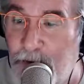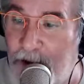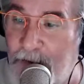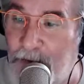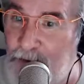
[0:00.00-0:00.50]

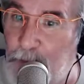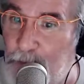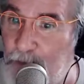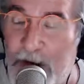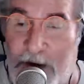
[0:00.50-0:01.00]
gain some
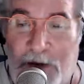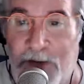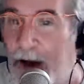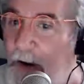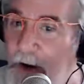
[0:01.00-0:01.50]
percentage.
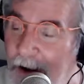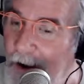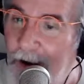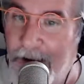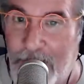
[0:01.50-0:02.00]
Now,
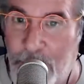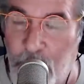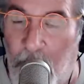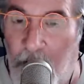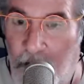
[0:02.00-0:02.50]
again,
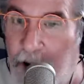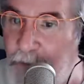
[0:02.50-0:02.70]
I